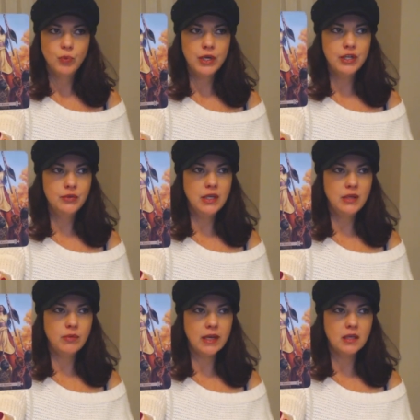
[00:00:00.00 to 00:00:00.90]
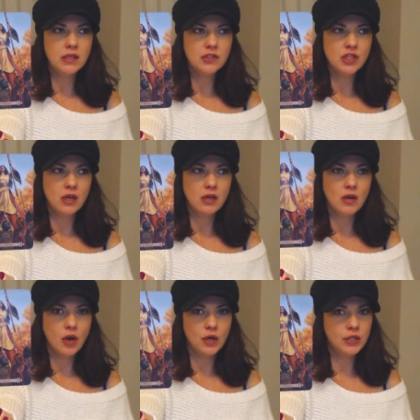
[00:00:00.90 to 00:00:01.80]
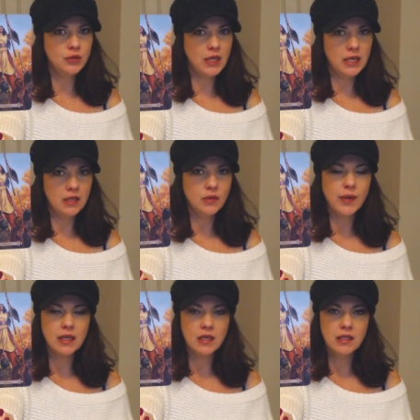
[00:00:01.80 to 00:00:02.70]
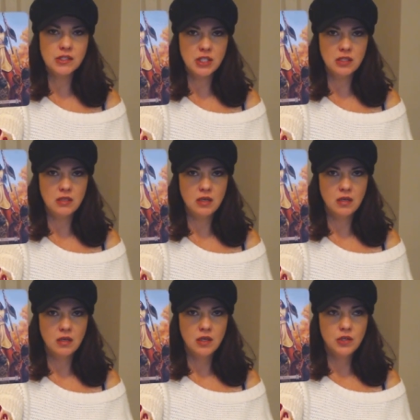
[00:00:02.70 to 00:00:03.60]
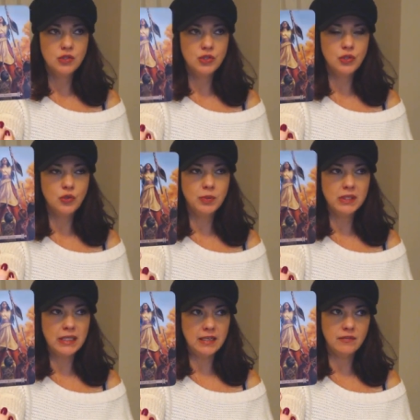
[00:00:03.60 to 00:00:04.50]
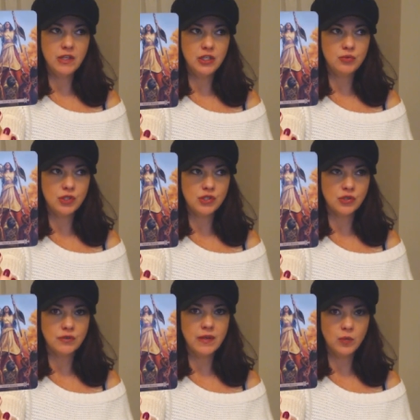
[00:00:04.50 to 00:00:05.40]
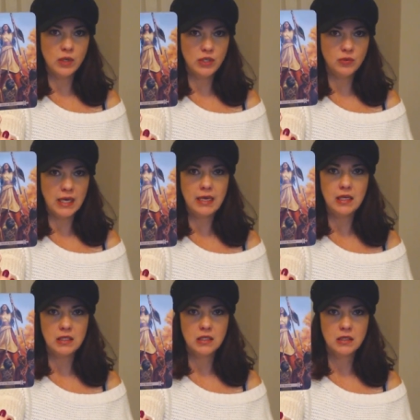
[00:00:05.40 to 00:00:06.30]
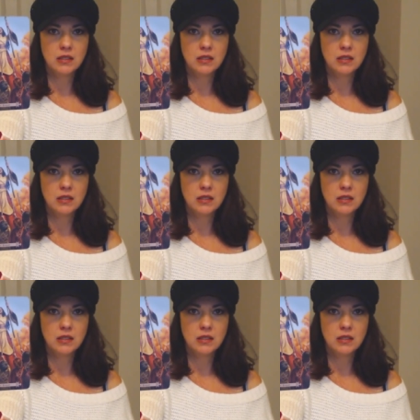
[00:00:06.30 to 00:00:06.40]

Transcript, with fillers: What do you need recognition on? Are you getting the recognition? Do you believe that you deserve it when you get it?